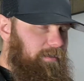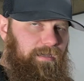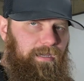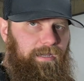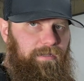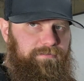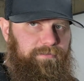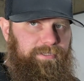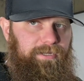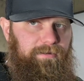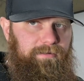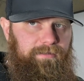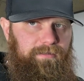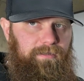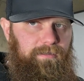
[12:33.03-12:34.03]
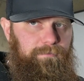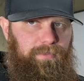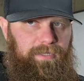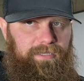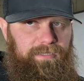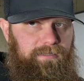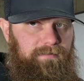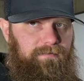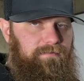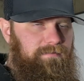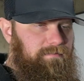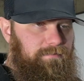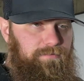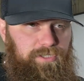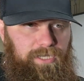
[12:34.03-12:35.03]
I also carry
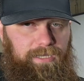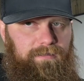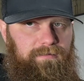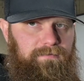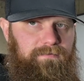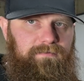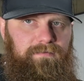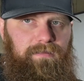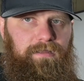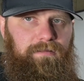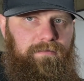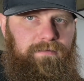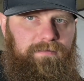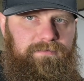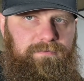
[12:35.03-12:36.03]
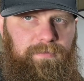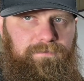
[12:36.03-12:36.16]
blankets, jackets, other things in my